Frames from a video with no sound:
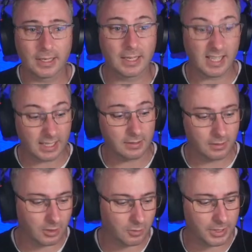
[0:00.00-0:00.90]
Again,
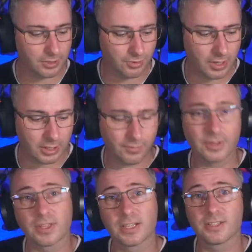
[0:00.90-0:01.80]
I'll be trying to run these